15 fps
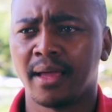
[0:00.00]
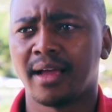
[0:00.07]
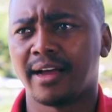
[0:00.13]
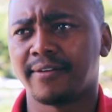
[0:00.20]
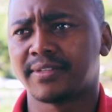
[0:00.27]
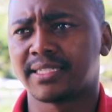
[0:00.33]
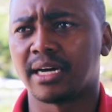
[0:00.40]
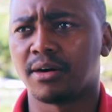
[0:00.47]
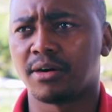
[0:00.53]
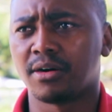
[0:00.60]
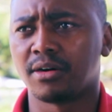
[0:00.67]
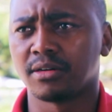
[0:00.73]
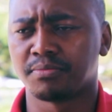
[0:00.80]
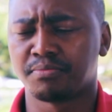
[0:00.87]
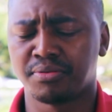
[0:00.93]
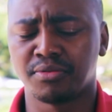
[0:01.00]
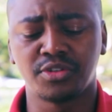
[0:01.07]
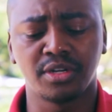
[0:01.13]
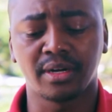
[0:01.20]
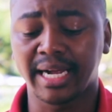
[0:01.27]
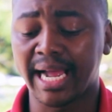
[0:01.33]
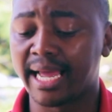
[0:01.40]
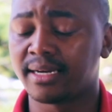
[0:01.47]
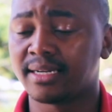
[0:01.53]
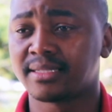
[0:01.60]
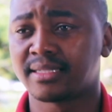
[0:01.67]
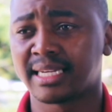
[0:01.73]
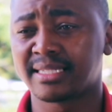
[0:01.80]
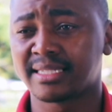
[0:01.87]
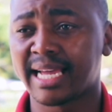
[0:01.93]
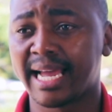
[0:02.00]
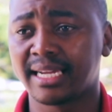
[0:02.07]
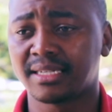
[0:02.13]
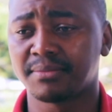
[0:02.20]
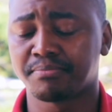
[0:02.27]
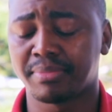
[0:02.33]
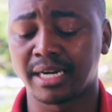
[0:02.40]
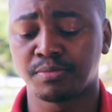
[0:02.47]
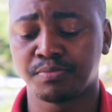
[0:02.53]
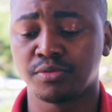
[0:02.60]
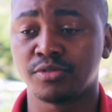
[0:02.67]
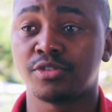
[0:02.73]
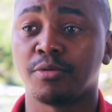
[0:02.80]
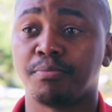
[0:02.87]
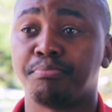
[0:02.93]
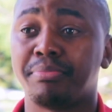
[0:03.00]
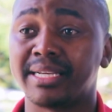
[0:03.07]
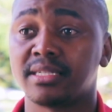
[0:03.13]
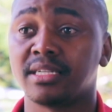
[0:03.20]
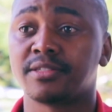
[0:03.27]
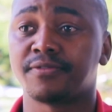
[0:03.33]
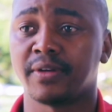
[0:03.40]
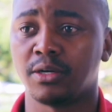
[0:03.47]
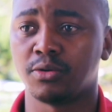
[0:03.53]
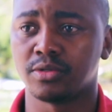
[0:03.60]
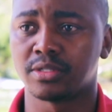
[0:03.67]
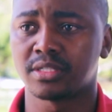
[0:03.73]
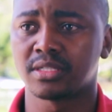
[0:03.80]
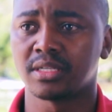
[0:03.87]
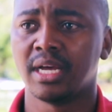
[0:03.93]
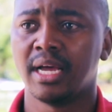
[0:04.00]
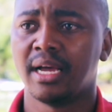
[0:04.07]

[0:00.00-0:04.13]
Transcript: After all, put your kindness aside, but put your business values